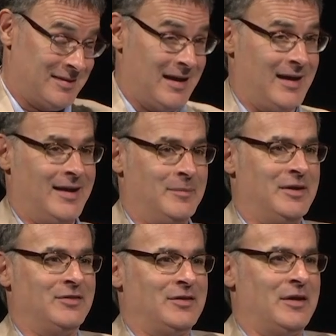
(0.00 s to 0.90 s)
time? And
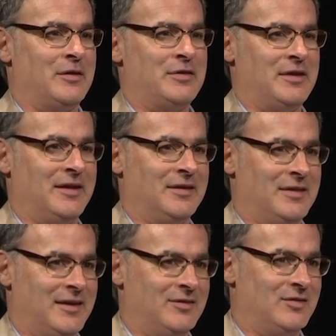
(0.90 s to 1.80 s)
it's another thing
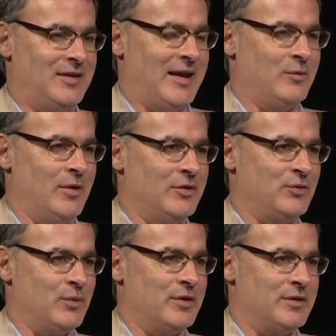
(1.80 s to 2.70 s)
that Stan
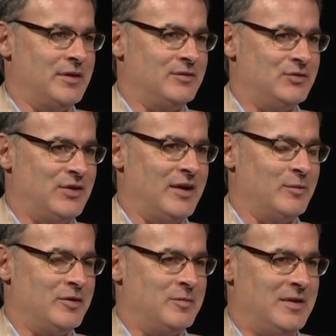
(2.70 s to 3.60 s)
Rushworth had shared
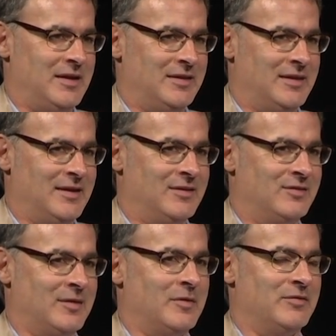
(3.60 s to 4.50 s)
with me, that
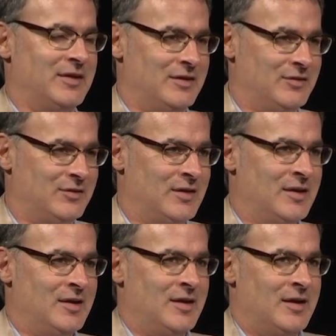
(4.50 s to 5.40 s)
some of his
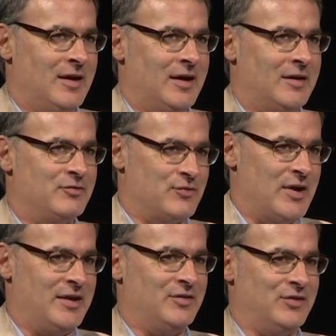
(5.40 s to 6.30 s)

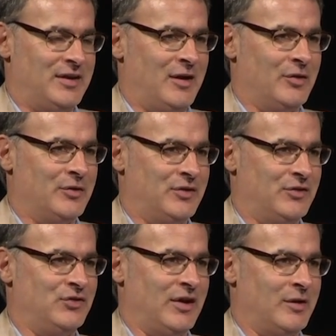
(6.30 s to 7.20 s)
friends and elders had
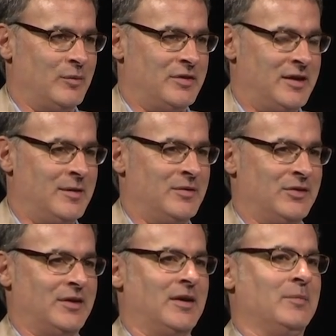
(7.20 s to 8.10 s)
shared with him, as
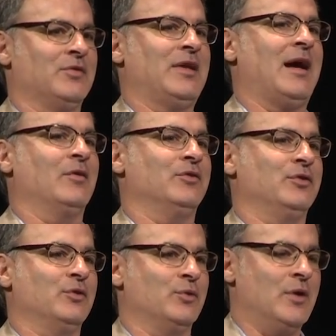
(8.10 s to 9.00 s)
it comes down
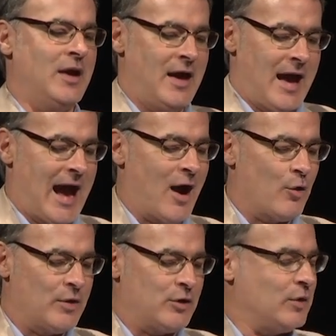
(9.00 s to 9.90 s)
to, how are
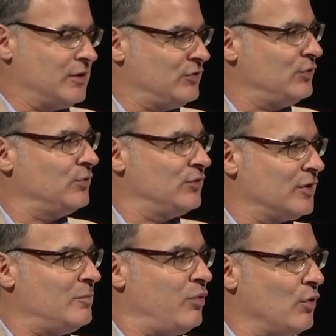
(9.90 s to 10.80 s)
we going to choose to
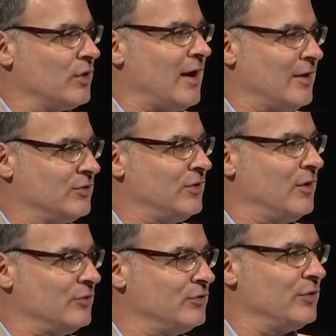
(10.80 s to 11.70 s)
comport
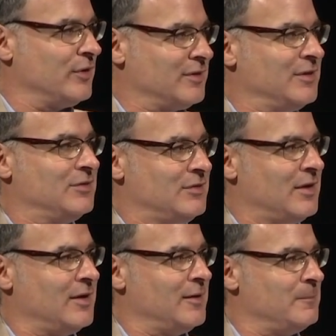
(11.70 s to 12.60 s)
ourselves during this
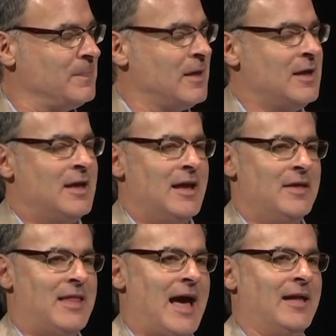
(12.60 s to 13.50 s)
time?
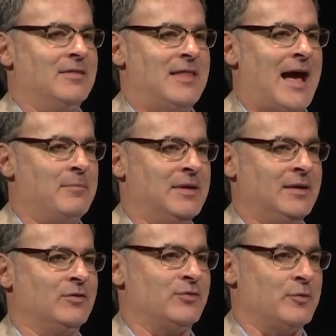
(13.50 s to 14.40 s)
And that
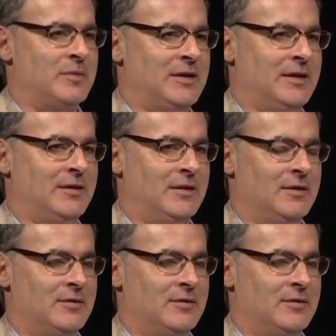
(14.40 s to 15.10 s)
means for me